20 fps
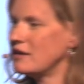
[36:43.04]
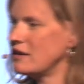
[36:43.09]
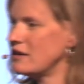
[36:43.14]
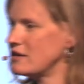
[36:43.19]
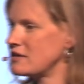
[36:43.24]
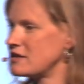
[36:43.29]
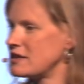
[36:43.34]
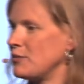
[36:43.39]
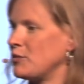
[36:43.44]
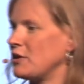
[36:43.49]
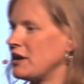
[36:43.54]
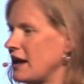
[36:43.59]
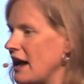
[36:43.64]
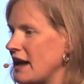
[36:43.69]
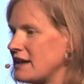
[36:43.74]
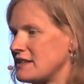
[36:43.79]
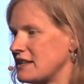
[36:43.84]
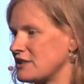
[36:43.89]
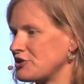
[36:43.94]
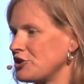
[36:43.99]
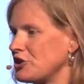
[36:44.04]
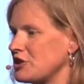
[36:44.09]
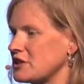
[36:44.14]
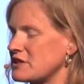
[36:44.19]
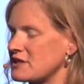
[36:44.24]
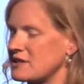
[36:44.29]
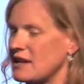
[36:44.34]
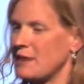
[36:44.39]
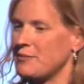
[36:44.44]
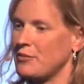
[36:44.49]
someone is as good a
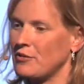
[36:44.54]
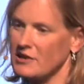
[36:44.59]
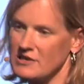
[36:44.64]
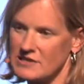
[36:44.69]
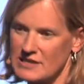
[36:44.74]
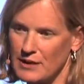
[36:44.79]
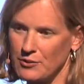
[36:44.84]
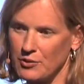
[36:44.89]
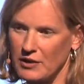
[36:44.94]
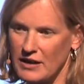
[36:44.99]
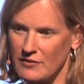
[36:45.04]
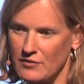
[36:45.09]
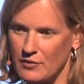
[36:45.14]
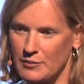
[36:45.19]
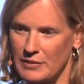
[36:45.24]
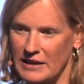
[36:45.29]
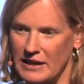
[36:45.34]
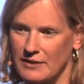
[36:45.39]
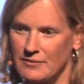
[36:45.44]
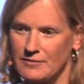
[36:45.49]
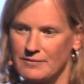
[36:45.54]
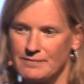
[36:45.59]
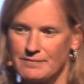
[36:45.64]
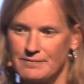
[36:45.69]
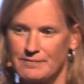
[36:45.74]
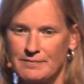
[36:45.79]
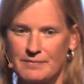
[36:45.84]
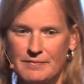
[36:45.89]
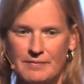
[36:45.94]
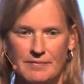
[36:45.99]
sniper as they will ever be.
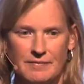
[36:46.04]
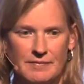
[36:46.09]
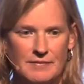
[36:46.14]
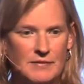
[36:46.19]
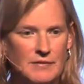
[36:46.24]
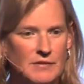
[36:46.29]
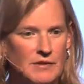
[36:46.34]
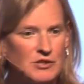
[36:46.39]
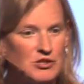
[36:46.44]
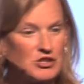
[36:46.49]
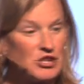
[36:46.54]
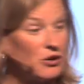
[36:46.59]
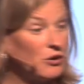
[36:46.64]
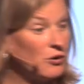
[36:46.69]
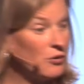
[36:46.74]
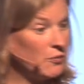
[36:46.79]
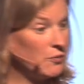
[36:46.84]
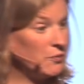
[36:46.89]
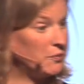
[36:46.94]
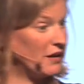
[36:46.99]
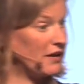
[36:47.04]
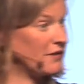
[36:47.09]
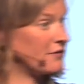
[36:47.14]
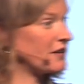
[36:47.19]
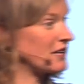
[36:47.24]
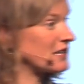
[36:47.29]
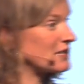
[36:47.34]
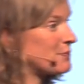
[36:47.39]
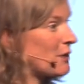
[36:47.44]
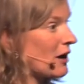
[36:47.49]
So, bit of an
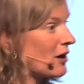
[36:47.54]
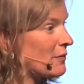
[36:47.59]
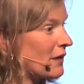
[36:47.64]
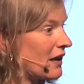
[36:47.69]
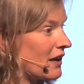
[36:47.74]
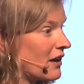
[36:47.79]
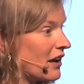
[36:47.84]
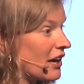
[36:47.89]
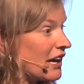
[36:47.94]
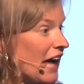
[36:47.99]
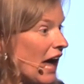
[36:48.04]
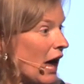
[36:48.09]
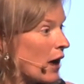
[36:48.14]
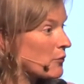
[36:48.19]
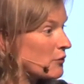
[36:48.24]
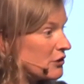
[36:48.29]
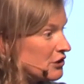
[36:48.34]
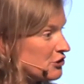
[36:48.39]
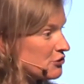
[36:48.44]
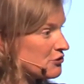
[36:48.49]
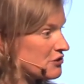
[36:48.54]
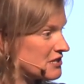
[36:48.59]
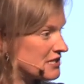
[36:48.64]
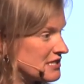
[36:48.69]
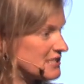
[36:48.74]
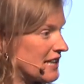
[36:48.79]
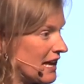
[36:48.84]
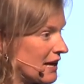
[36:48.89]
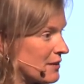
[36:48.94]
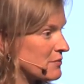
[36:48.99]
experiment. Can we do the
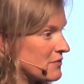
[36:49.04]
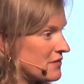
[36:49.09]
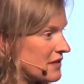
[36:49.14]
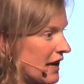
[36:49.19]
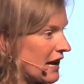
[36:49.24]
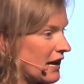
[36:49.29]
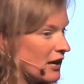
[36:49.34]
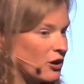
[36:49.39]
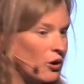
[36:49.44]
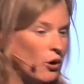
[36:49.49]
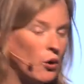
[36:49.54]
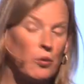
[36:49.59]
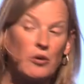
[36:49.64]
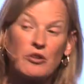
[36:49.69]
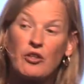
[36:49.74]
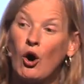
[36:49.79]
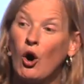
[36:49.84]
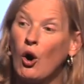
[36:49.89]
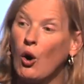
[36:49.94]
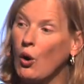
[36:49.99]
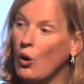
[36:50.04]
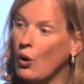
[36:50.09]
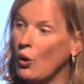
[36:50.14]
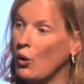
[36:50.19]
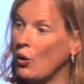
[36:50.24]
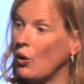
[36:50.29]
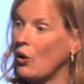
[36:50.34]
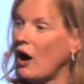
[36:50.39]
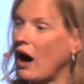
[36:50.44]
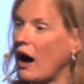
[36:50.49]
same thing with a
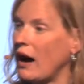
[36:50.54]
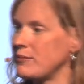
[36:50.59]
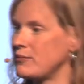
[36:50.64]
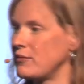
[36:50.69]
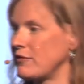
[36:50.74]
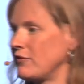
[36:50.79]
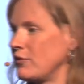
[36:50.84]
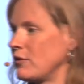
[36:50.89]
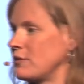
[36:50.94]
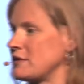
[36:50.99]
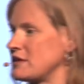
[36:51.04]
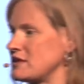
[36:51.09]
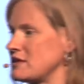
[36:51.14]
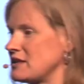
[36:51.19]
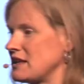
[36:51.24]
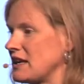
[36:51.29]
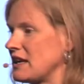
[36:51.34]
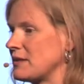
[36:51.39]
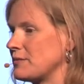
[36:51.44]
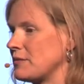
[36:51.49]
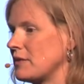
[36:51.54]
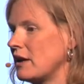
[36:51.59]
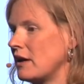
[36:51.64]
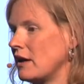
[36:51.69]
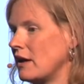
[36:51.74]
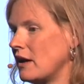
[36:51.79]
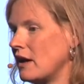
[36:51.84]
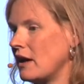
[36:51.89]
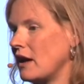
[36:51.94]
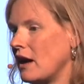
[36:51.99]
whole high performance team
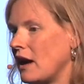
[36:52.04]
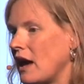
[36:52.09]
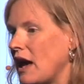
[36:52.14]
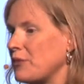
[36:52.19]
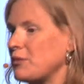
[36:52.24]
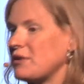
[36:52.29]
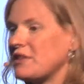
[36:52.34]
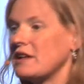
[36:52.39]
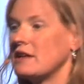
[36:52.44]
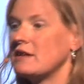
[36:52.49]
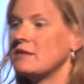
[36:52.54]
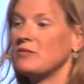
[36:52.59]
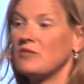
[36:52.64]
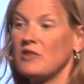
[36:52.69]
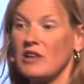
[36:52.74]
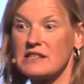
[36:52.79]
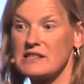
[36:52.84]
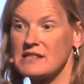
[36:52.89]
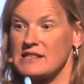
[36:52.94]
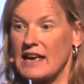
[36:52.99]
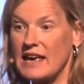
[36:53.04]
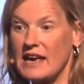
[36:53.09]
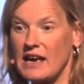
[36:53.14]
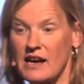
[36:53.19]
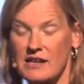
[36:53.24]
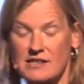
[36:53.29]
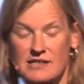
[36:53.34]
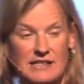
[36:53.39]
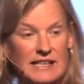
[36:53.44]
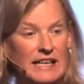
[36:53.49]
and within, let's say,
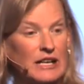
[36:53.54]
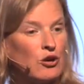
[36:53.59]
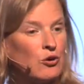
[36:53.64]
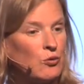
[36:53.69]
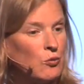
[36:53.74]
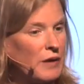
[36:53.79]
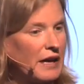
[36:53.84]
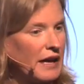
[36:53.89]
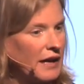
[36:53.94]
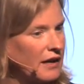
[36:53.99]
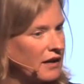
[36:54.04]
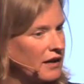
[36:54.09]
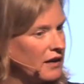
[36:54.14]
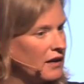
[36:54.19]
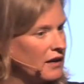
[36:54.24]
a single week,